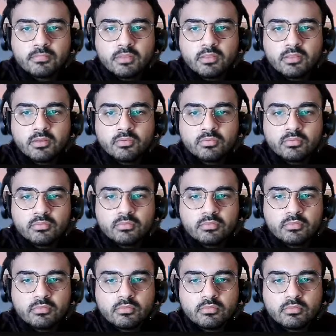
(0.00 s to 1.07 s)
Now,
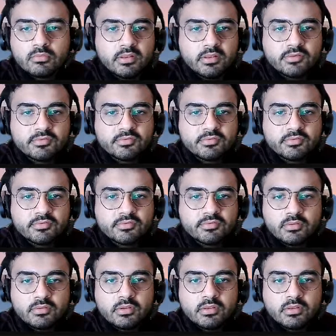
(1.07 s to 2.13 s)
yeah, that's good.
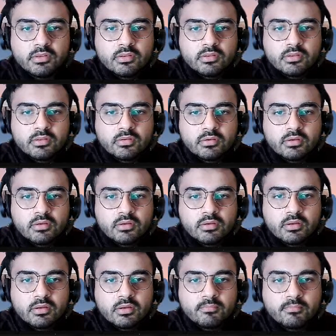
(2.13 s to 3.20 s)

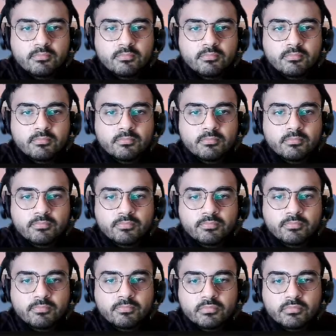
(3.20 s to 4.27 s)

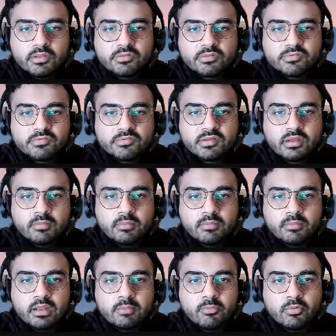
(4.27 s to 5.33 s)
Let's just come here.
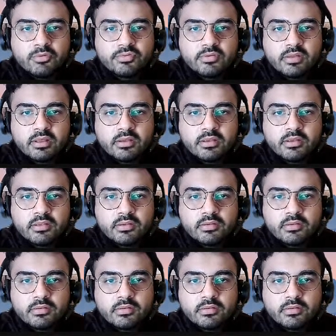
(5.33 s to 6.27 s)
I'm also attacking